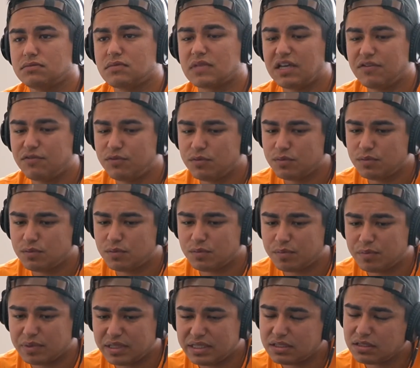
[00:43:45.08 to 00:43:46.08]
Have you
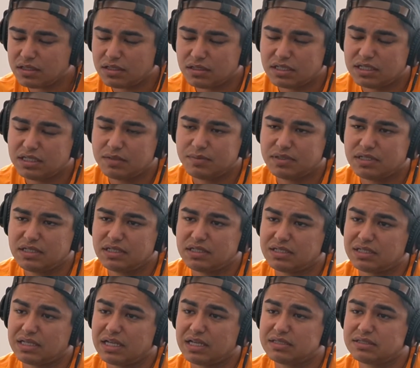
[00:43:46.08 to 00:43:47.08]
played along anybody
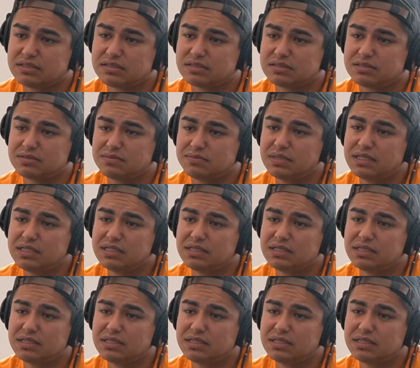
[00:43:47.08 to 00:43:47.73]
that has made